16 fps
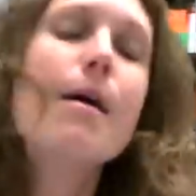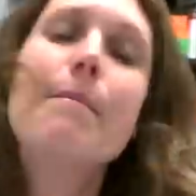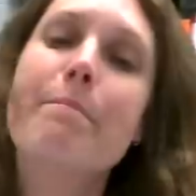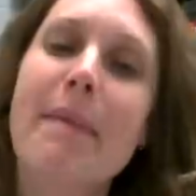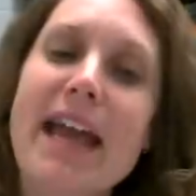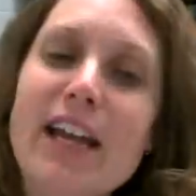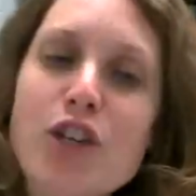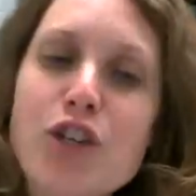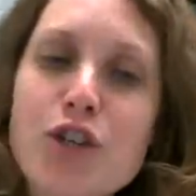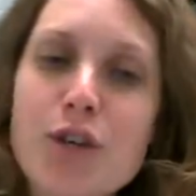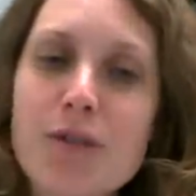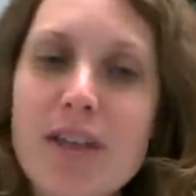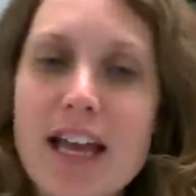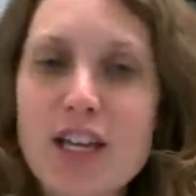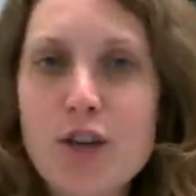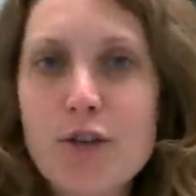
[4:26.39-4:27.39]
make
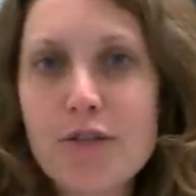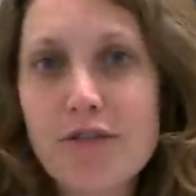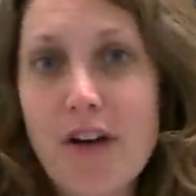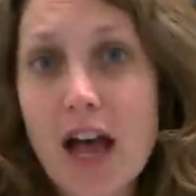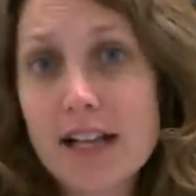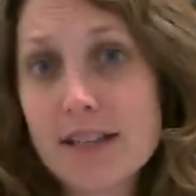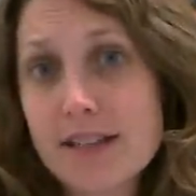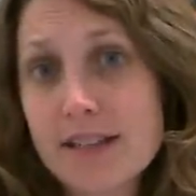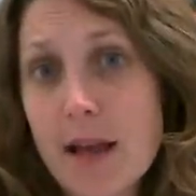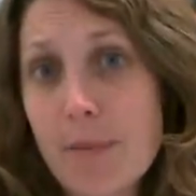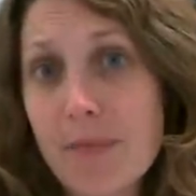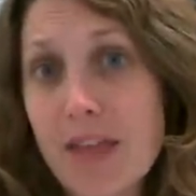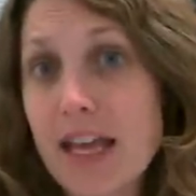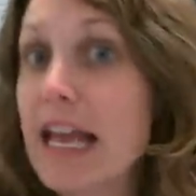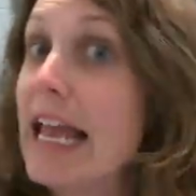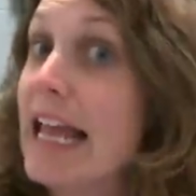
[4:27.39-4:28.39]
sure that you find
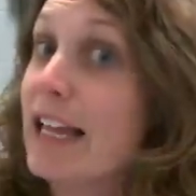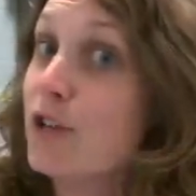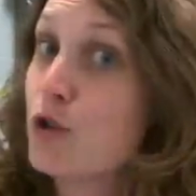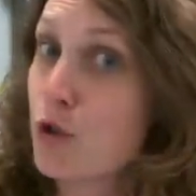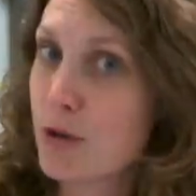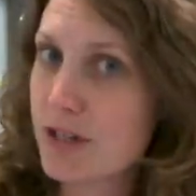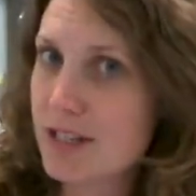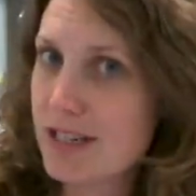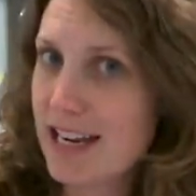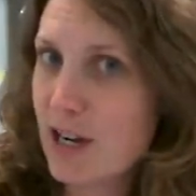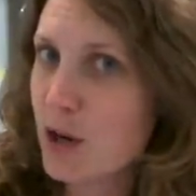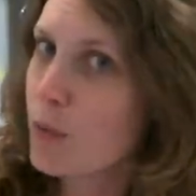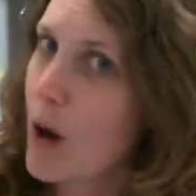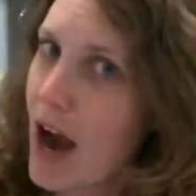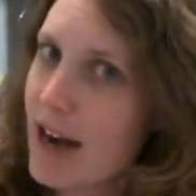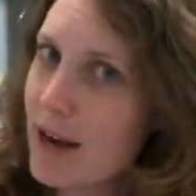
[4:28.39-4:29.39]
something interesting
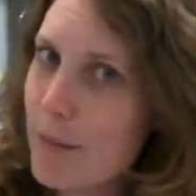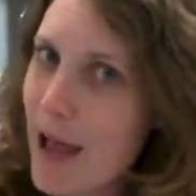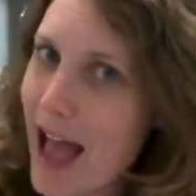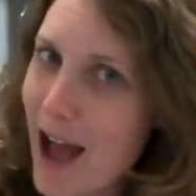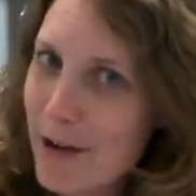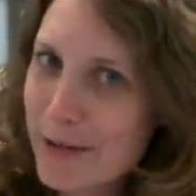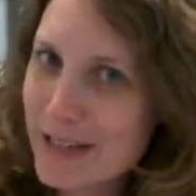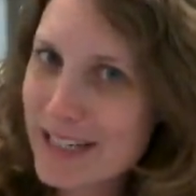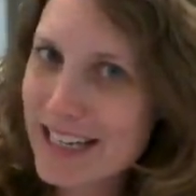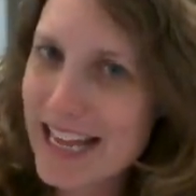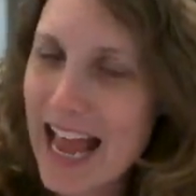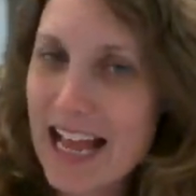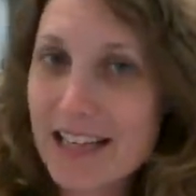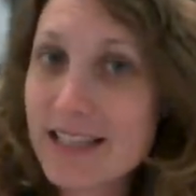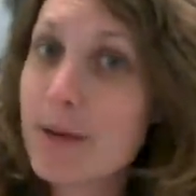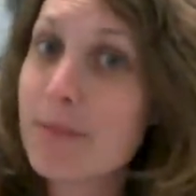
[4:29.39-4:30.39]
to write about
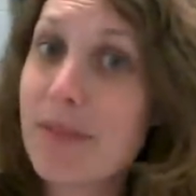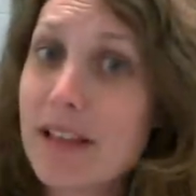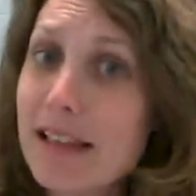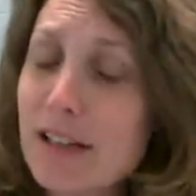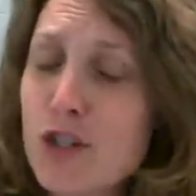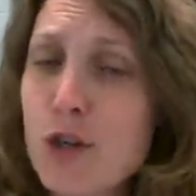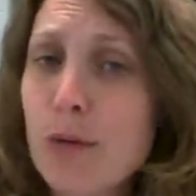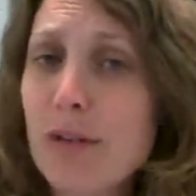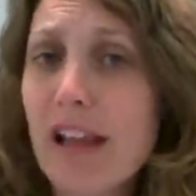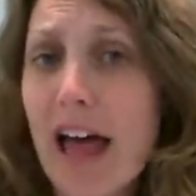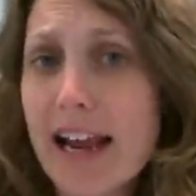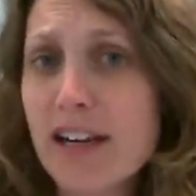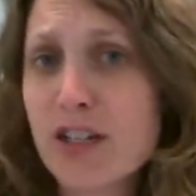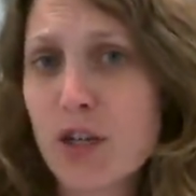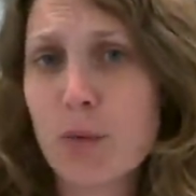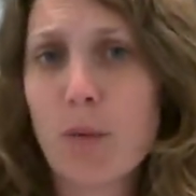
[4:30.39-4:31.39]
and something that you
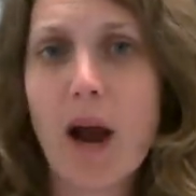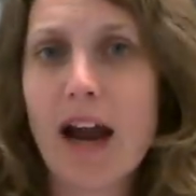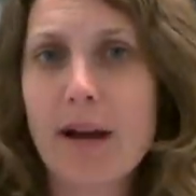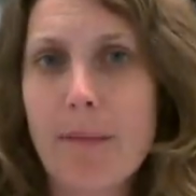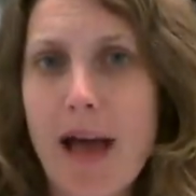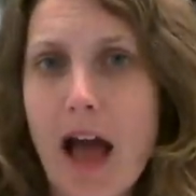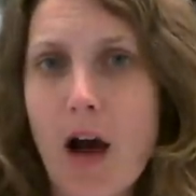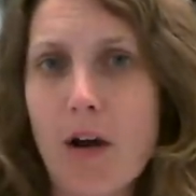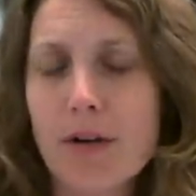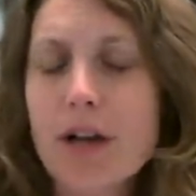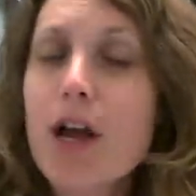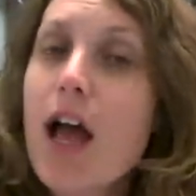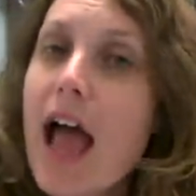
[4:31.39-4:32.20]
like to write about.